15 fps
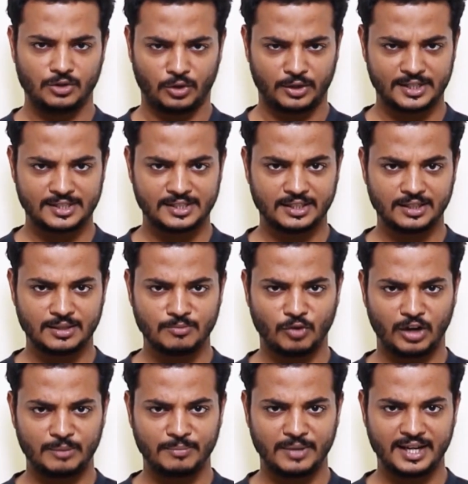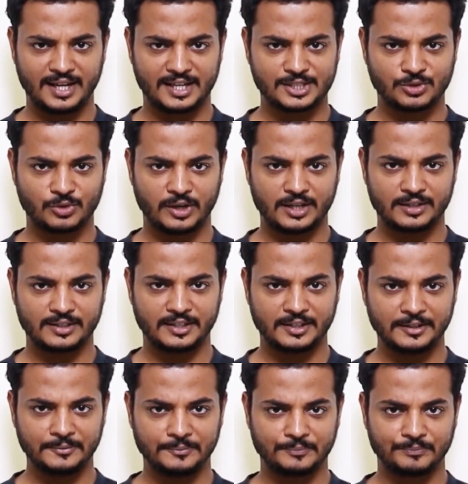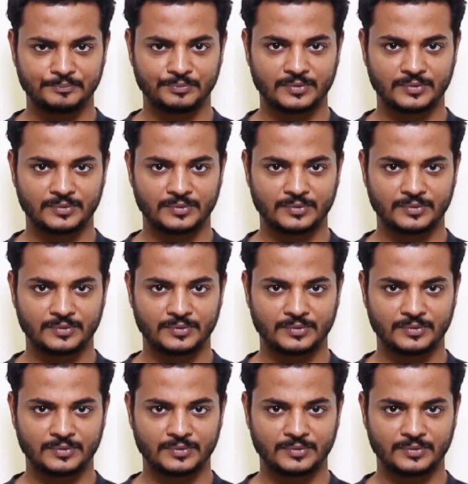Notice the term 1 by x squared there.